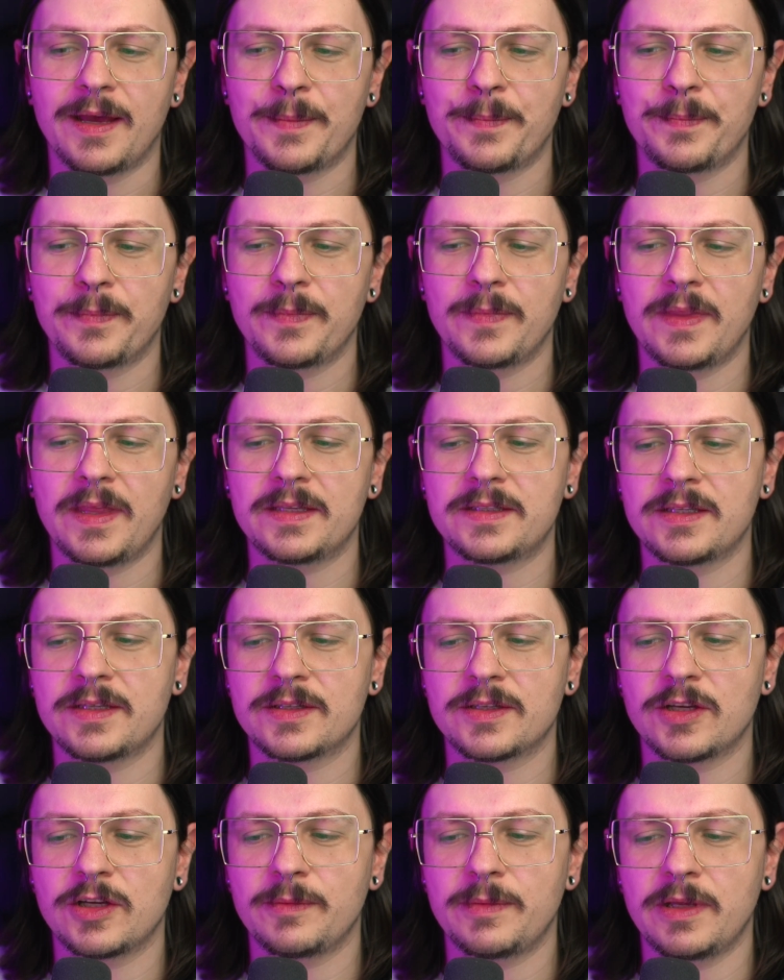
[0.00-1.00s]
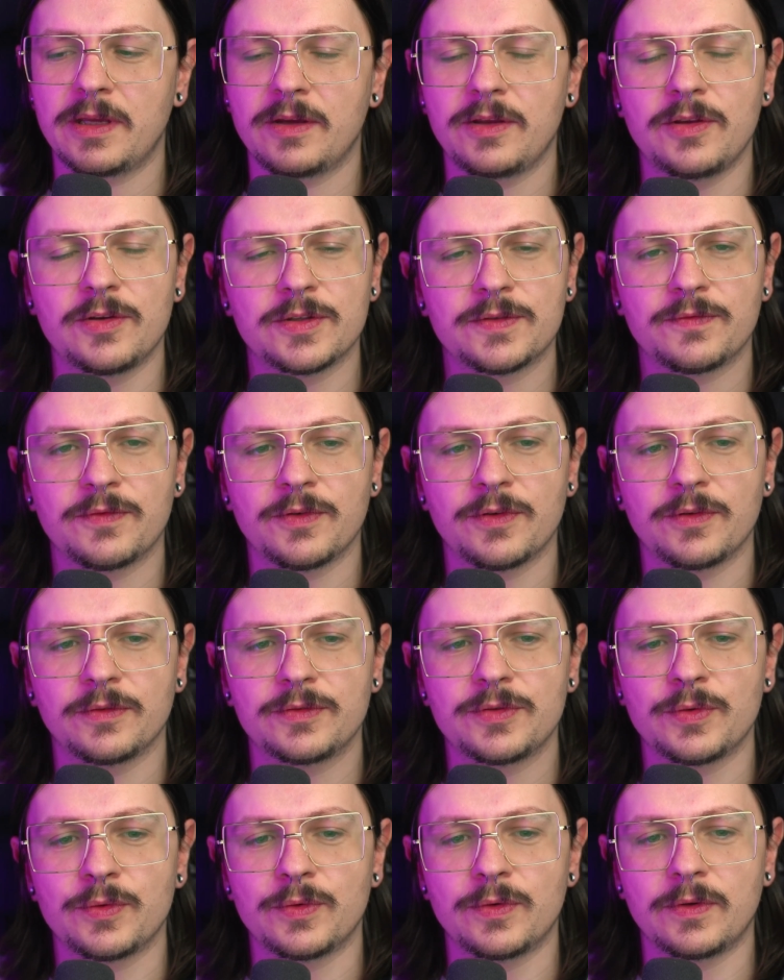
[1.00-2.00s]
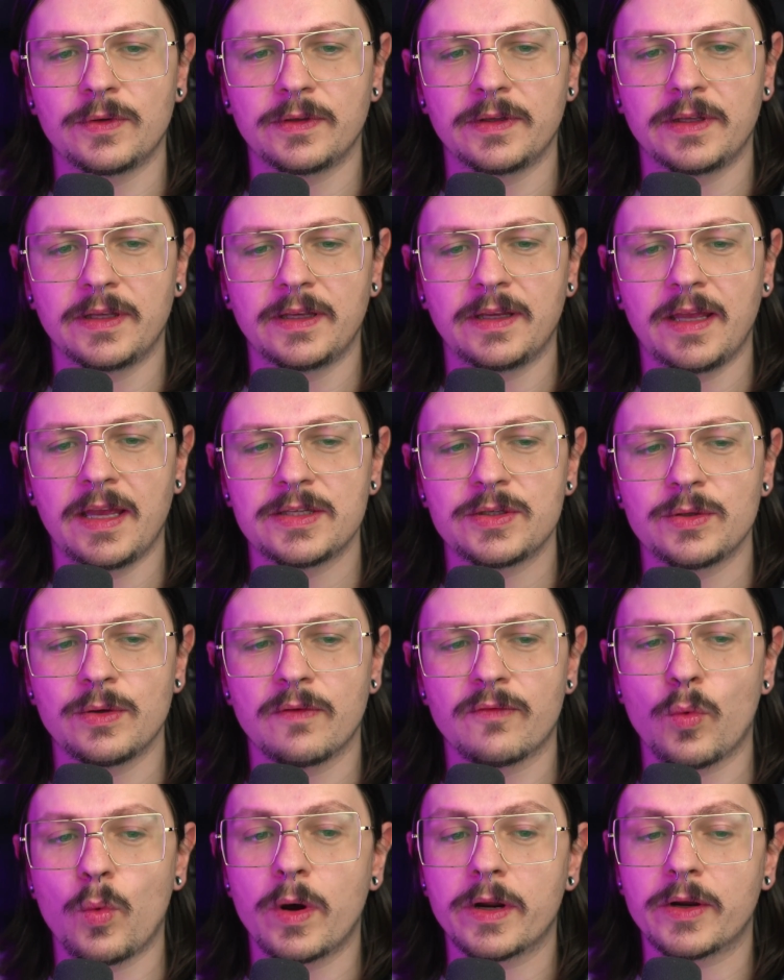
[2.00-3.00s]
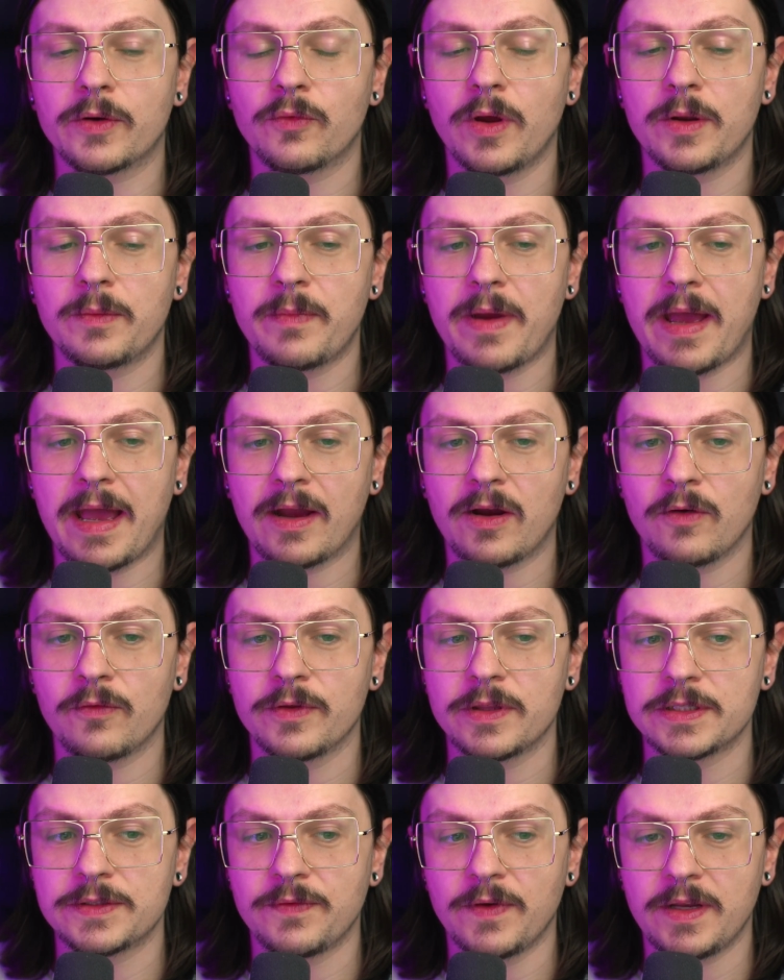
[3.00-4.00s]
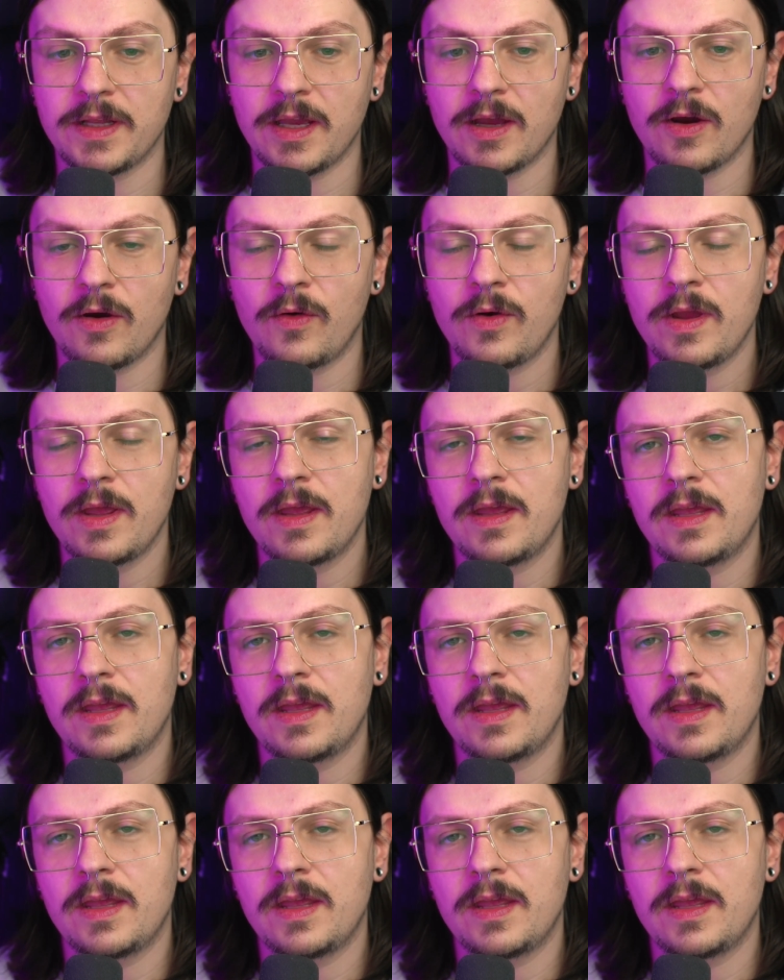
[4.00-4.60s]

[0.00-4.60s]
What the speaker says: This is going to be a useful tool in case you ever want to run back over this video.